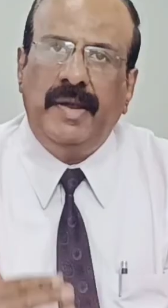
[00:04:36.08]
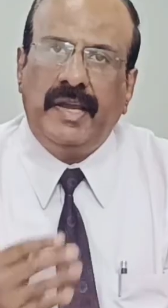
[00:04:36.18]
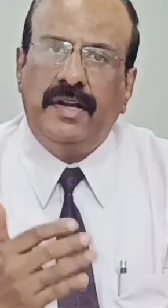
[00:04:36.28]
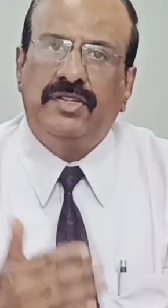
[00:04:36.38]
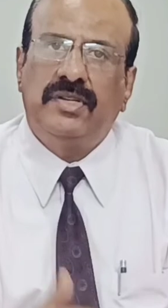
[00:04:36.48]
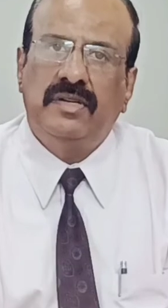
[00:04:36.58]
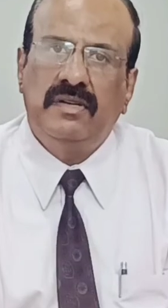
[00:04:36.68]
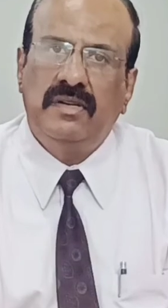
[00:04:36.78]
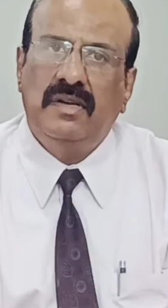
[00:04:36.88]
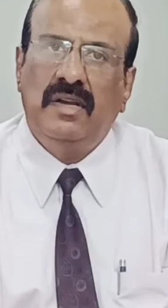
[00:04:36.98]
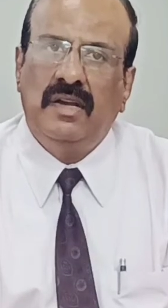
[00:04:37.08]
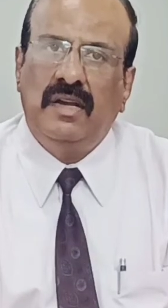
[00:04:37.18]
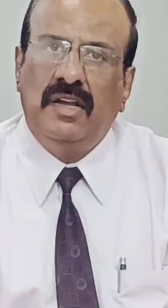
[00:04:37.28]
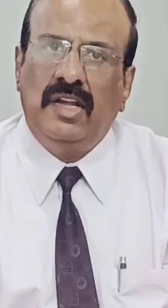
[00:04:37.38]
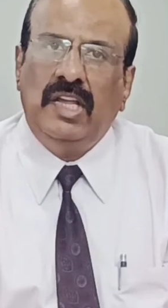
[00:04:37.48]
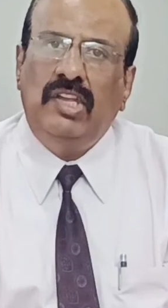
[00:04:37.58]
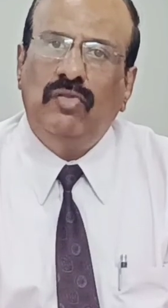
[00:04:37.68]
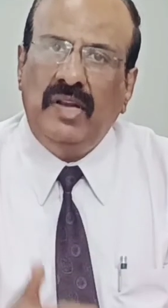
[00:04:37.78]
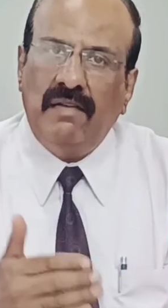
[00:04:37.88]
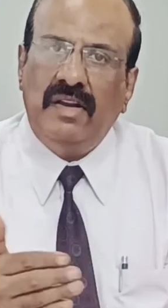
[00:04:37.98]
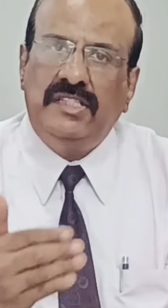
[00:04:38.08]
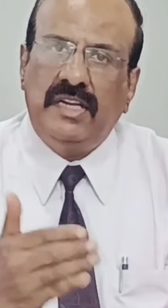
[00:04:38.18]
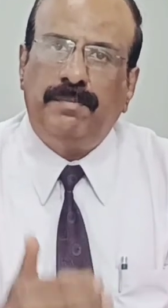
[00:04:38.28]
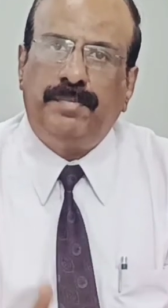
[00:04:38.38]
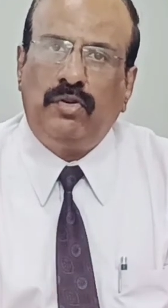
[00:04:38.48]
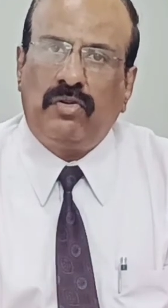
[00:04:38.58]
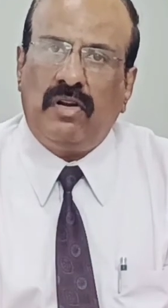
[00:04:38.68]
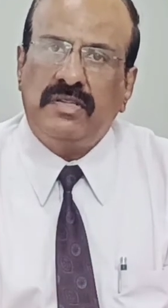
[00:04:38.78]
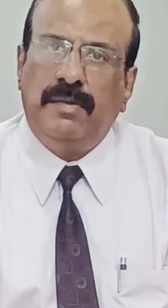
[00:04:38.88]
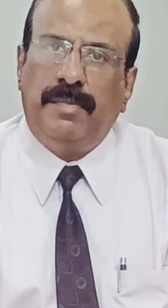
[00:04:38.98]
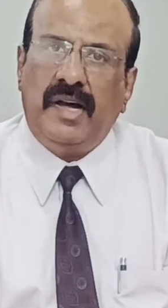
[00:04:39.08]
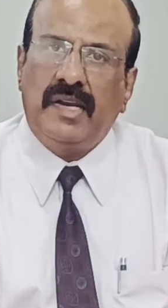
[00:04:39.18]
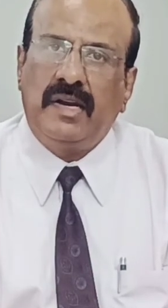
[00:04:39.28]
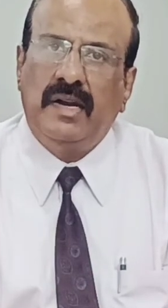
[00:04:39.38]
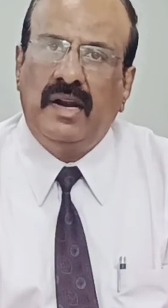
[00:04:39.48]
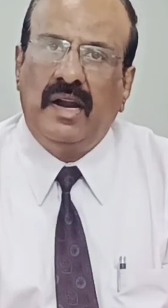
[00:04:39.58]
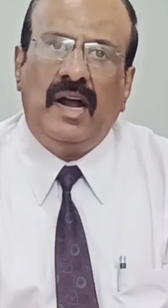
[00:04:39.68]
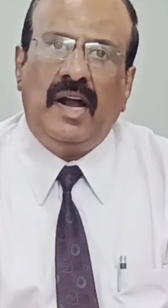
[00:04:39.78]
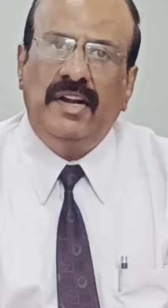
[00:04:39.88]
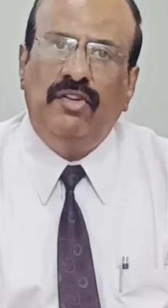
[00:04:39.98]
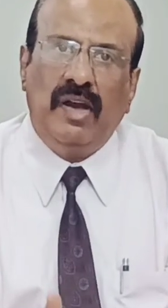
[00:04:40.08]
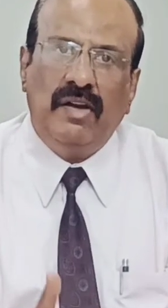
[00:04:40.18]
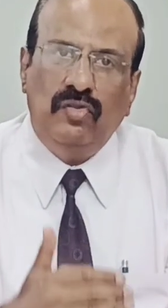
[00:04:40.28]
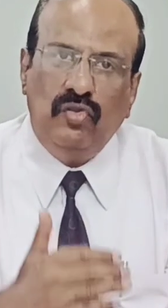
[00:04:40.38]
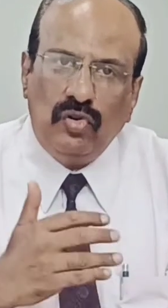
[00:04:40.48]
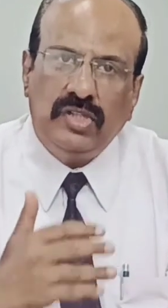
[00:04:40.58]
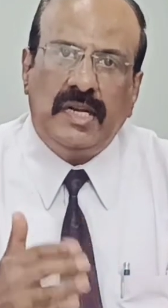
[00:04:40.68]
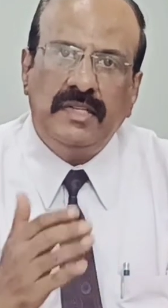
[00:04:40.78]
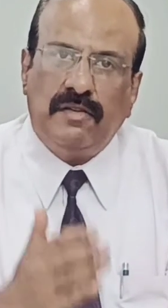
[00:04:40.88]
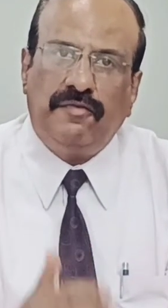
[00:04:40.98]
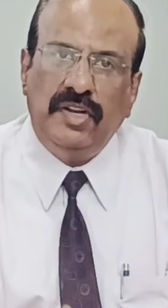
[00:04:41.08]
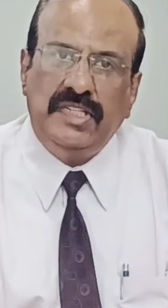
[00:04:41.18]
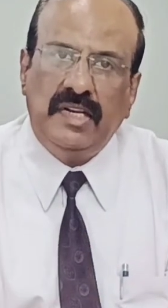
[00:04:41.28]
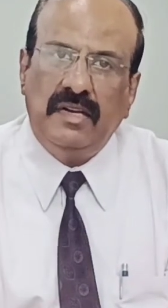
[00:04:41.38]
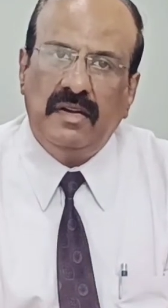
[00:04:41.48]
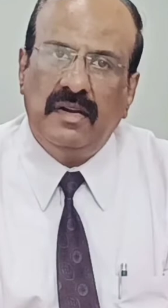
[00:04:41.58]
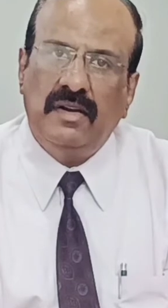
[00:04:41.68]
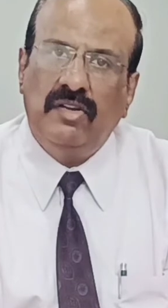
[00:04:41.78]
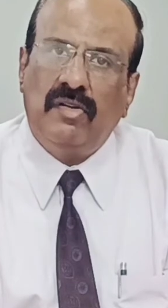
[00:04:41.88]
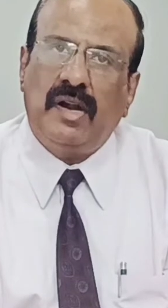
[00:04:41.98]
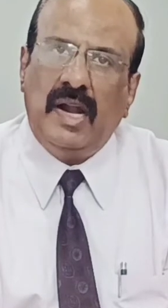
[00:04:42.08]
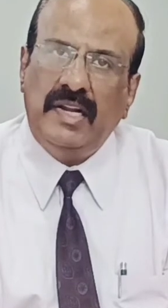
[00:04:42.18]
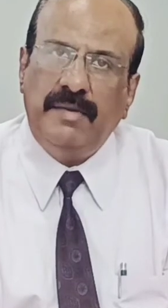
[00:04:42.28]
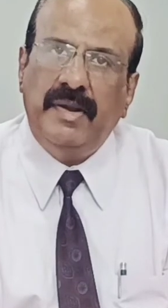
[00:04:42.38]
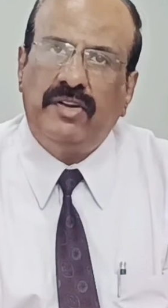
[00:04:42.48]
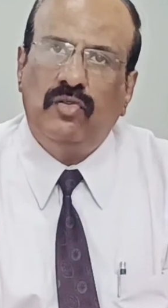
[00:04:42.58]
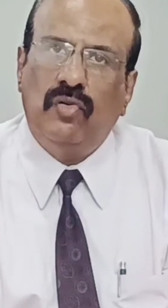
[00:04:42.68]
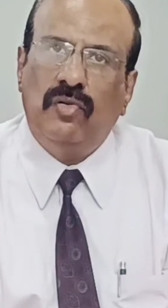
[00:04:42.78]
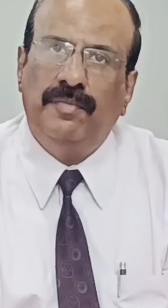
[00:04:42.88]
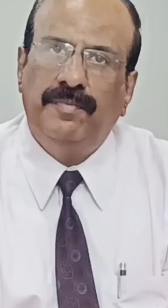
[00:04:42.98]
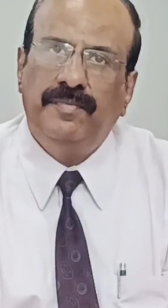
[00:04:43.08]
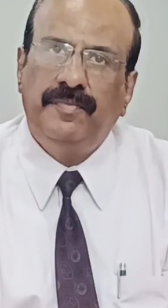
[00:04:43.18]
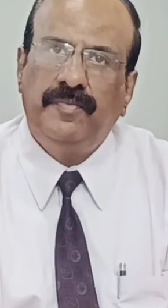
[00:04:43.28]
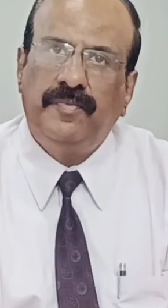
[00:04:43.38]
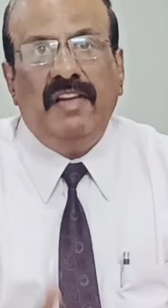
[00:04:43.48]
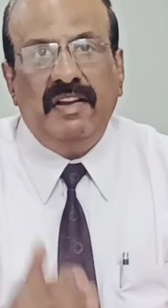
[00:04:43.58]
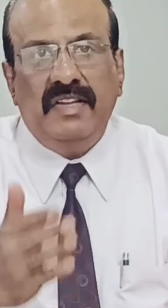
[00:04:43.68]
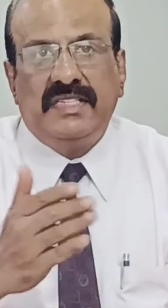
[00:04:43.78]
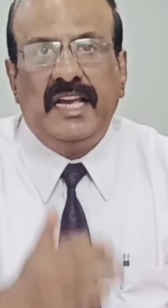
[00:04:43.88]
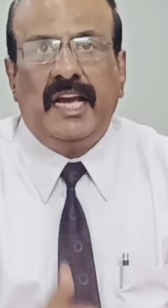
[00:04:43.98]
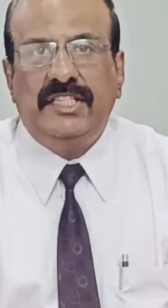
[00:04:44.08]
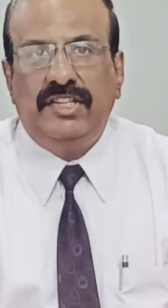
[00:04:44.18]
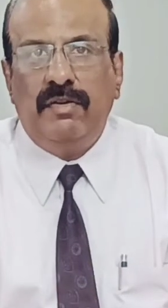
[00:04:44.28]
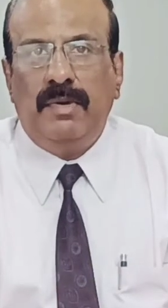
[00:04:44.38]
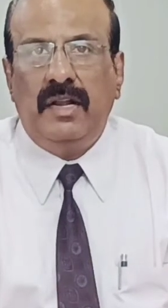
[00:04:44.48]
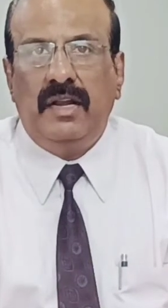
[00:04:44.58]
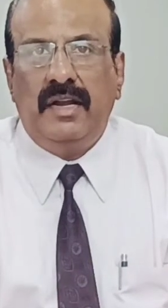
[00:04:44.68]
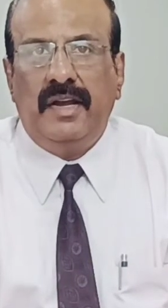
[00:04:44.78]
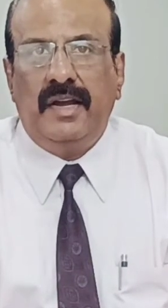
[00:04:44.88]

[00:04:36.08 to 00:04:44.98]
make it. You never jump to cross the bar and you have no chance of reaching your ultimate goal. When we say achievable,